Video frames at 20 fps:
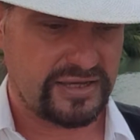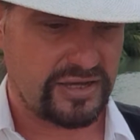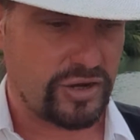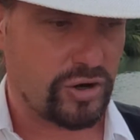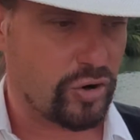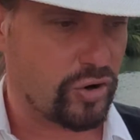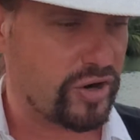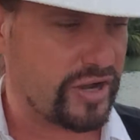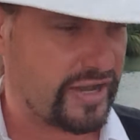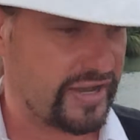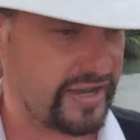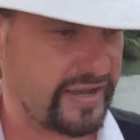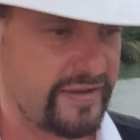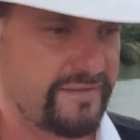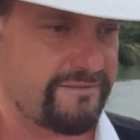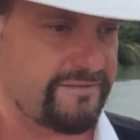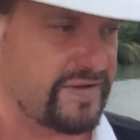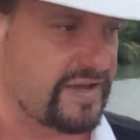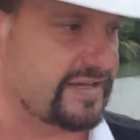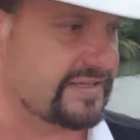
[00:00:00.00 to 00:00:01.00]
or
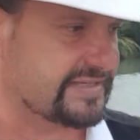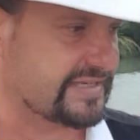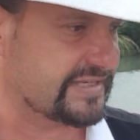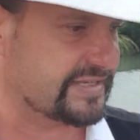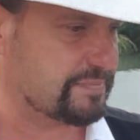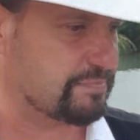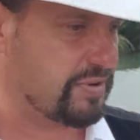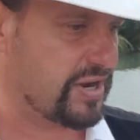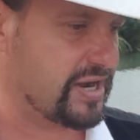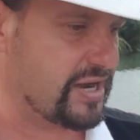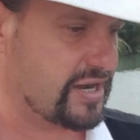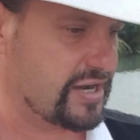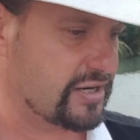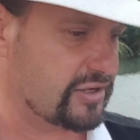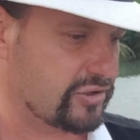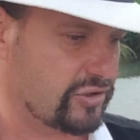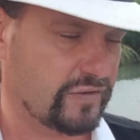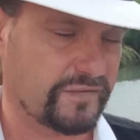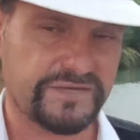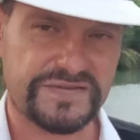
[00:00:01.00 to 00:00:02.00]
have a spark
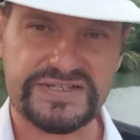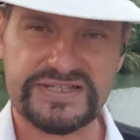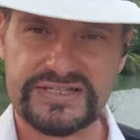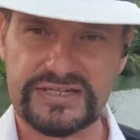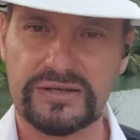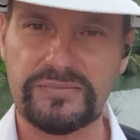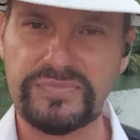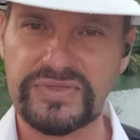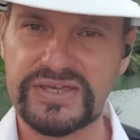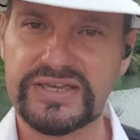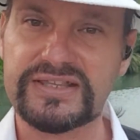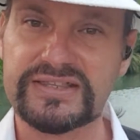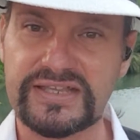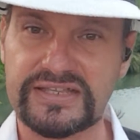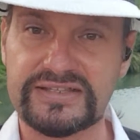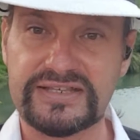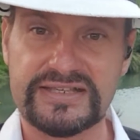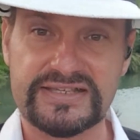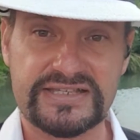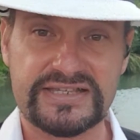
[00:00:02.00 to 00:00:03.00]
of something
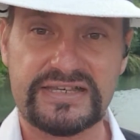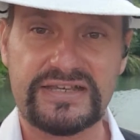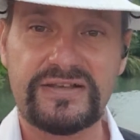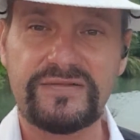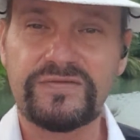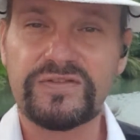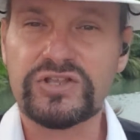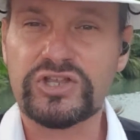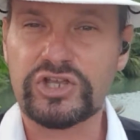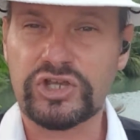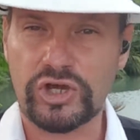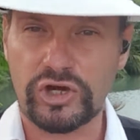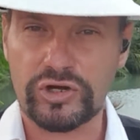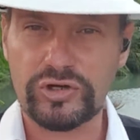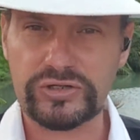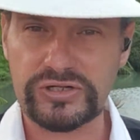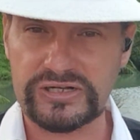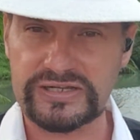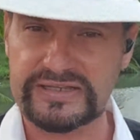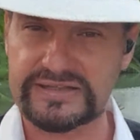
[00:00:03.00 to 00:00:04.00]
that is even
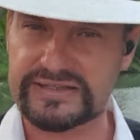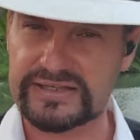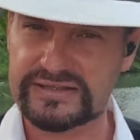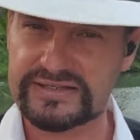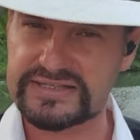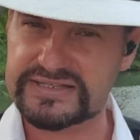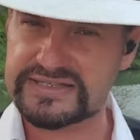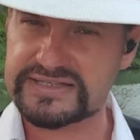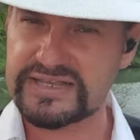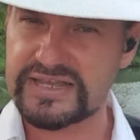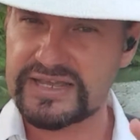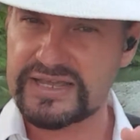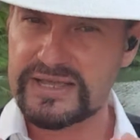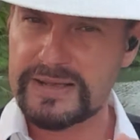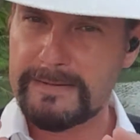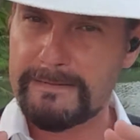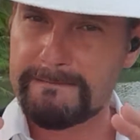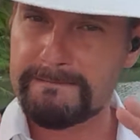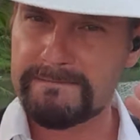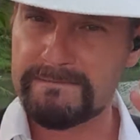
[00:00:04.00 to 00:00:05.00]
godly, that is
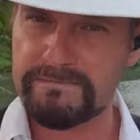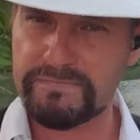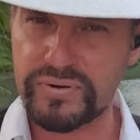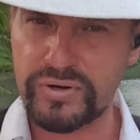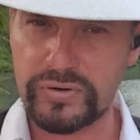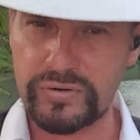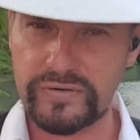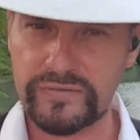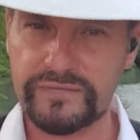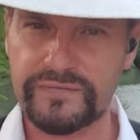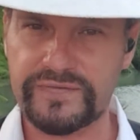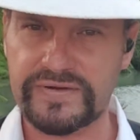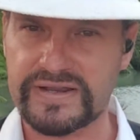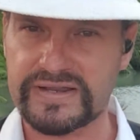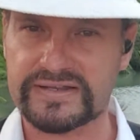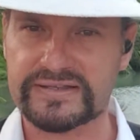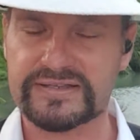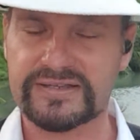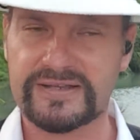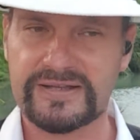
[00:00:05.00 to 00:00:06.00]
perfect,